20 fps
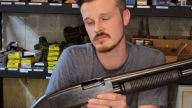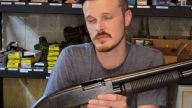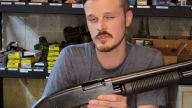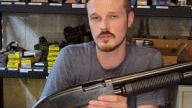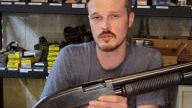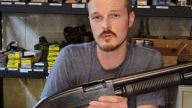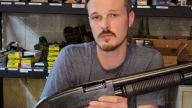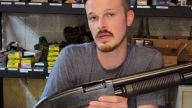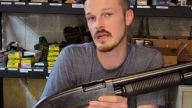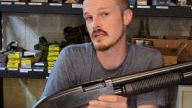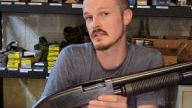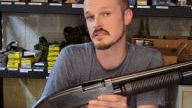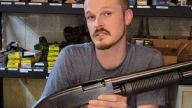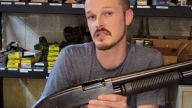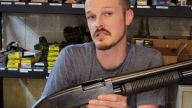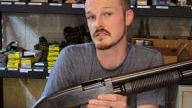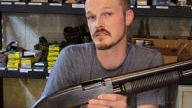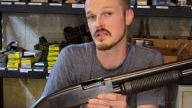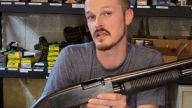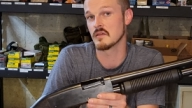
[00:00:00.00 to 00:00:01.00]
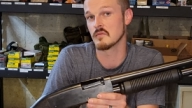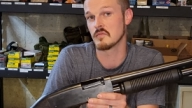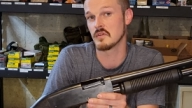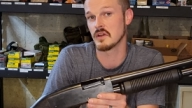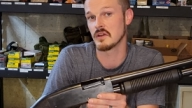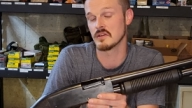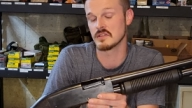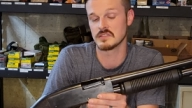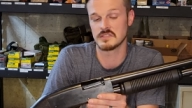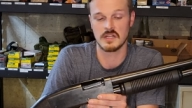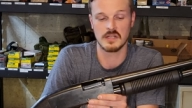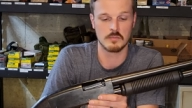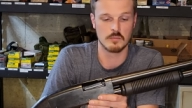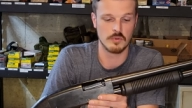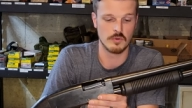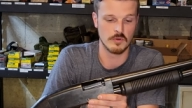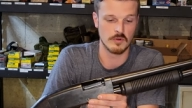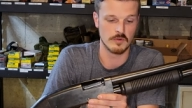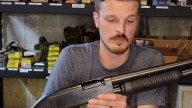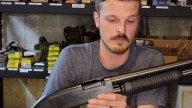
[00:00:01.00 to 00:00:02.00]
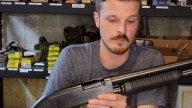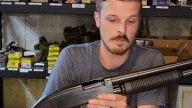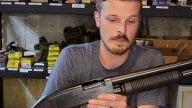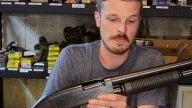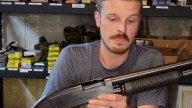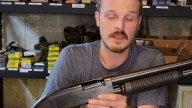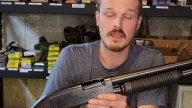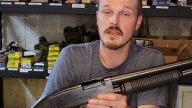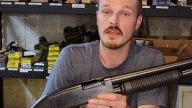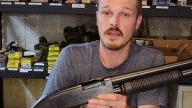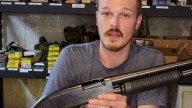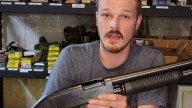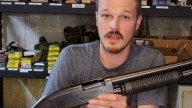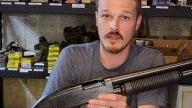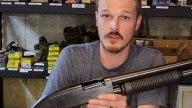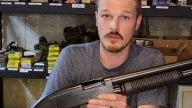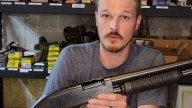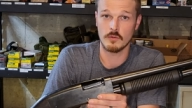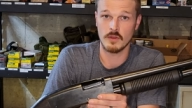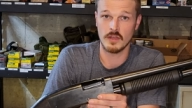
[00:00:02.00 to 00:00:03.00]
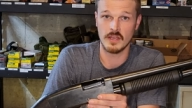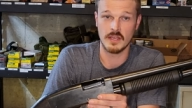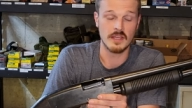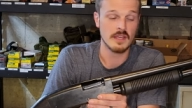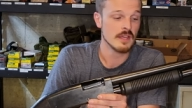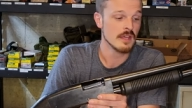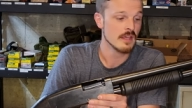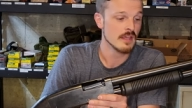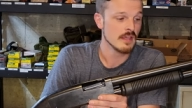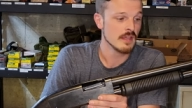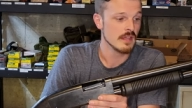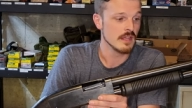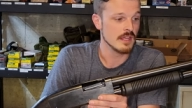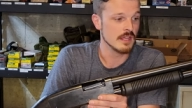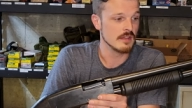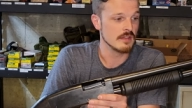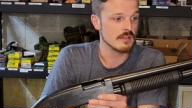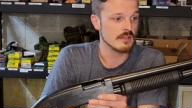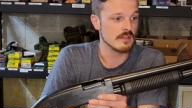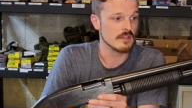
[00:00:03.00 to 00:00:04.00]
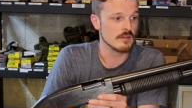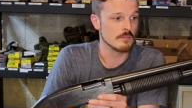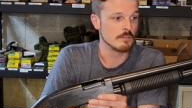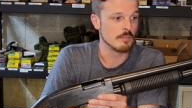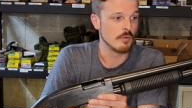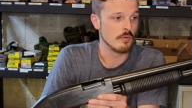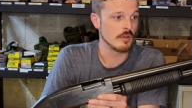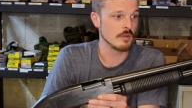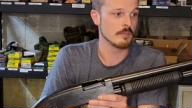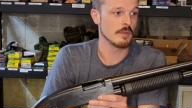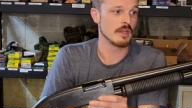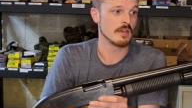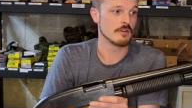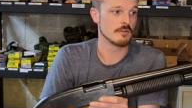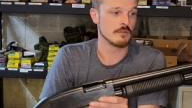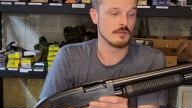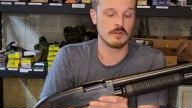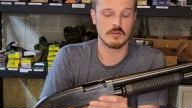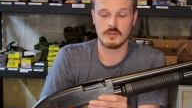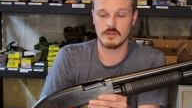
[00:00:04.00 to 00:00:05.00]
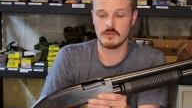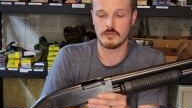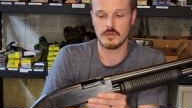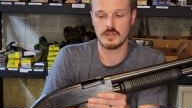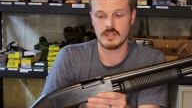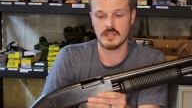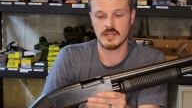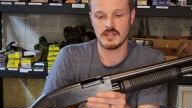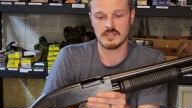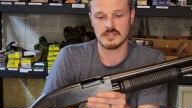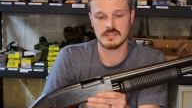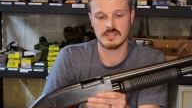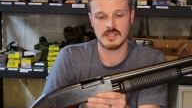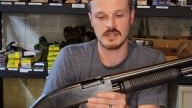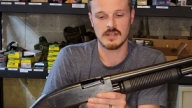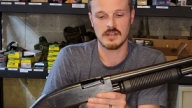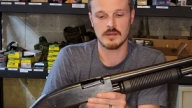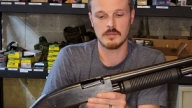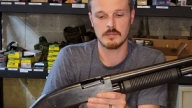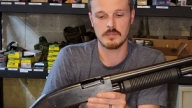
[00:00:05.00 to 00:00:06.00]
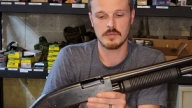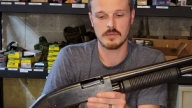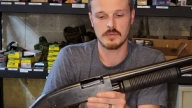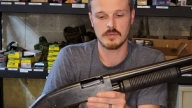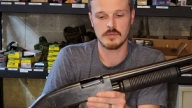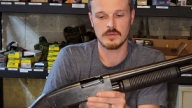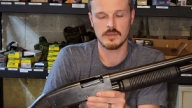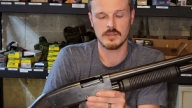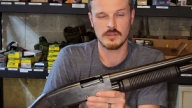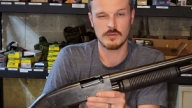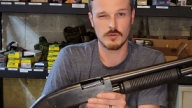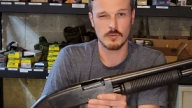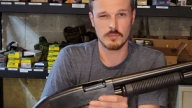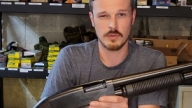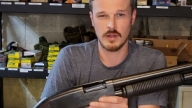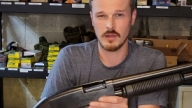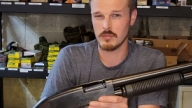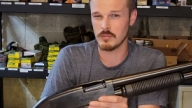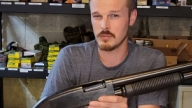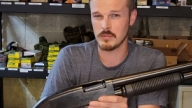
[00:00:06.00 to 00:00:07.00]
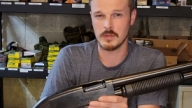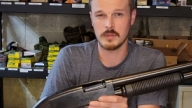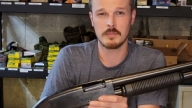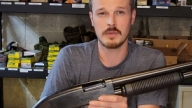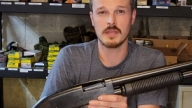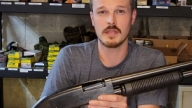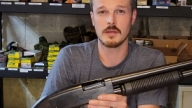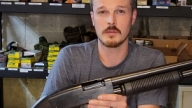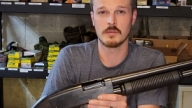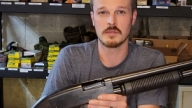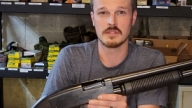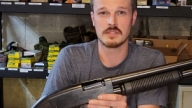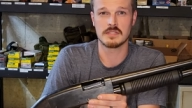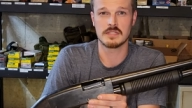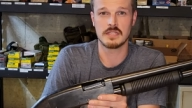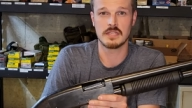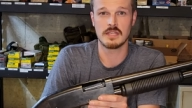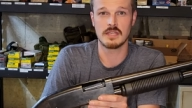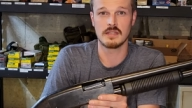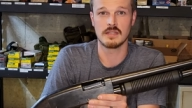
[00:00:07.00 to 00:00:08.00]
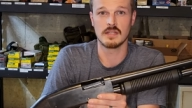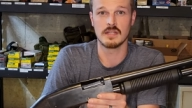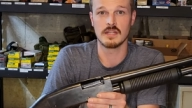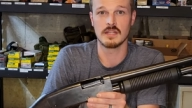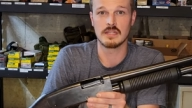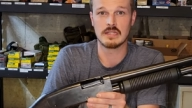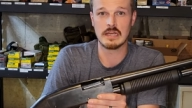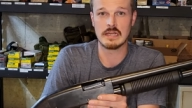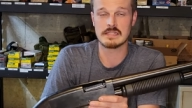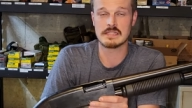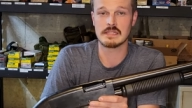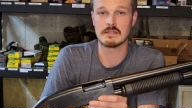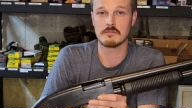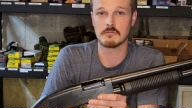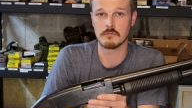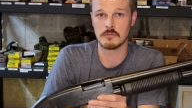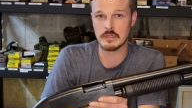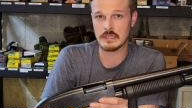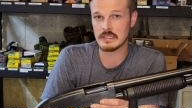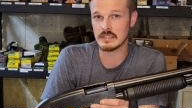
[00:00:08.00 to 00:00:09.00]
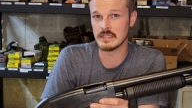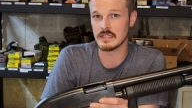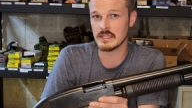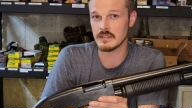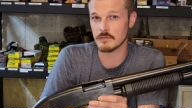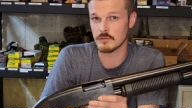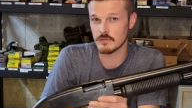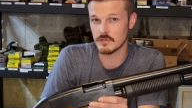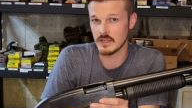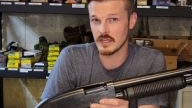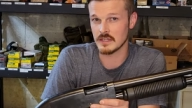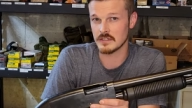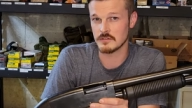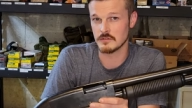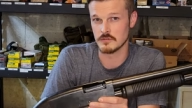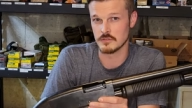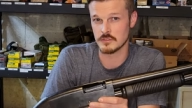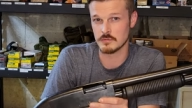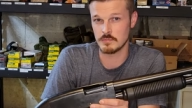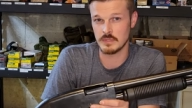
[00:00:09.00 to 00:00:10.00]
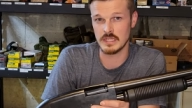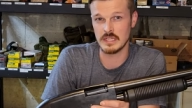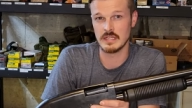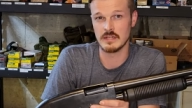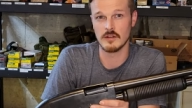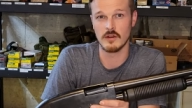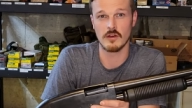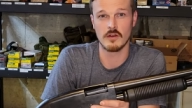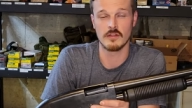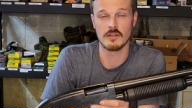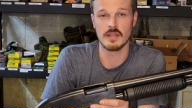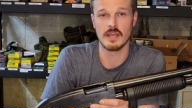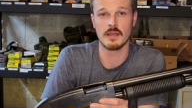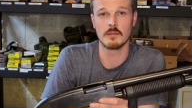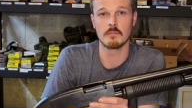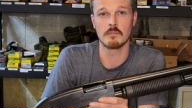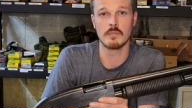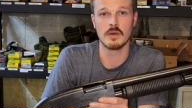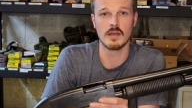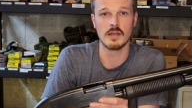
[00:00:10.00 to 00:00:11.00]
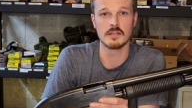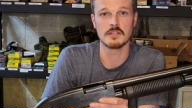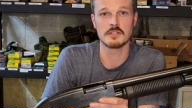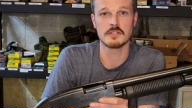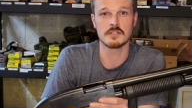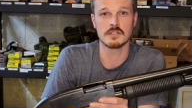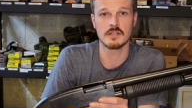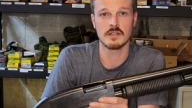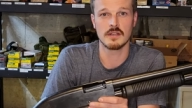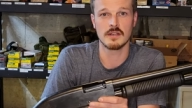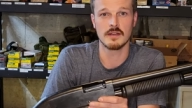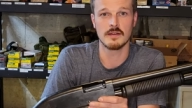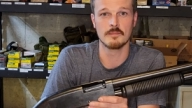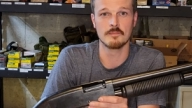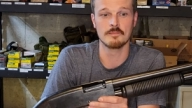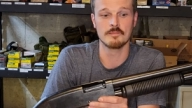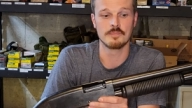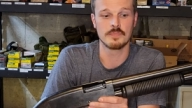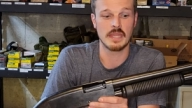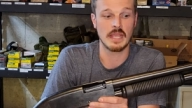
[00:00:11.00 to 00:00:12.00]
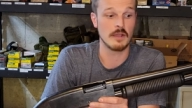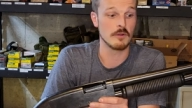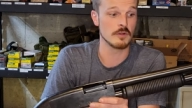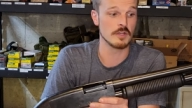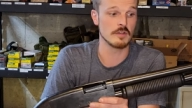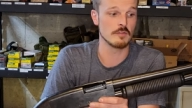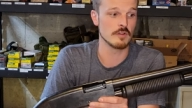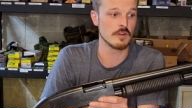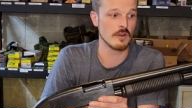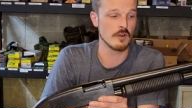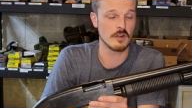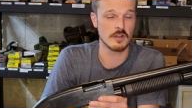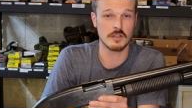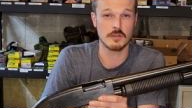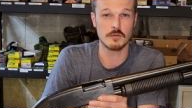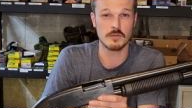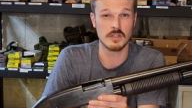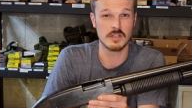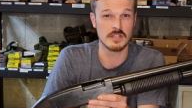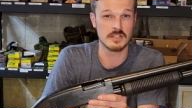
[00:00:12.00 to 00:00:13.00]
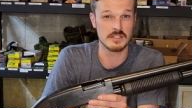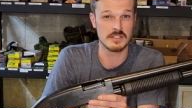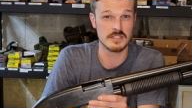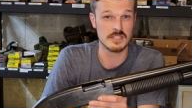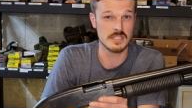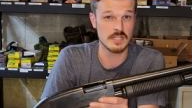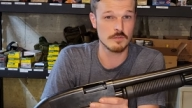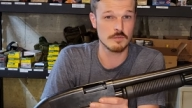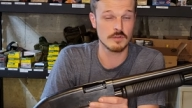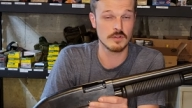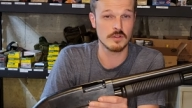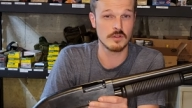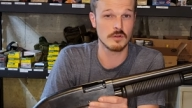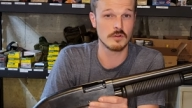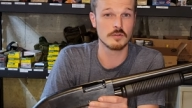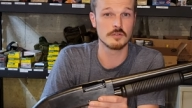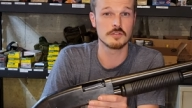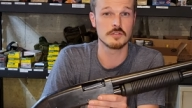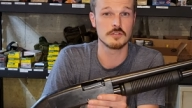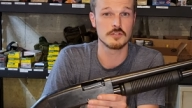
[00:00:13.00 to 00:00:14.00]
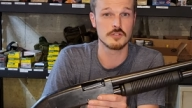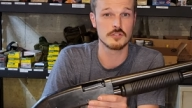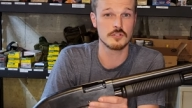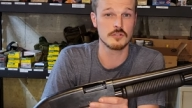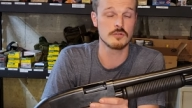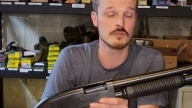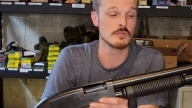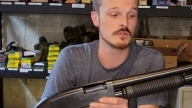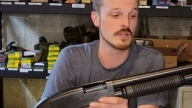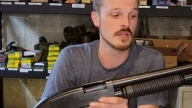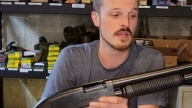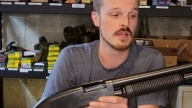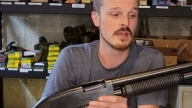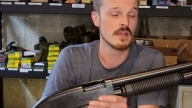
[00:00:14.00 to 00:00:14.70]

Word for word: who am I to say slam firing is not important? Either way, in the point man drill that we got set up, you'll probably be able to see that it doesn't really affect your speed all that much. I would even argue that it's difficult to shoot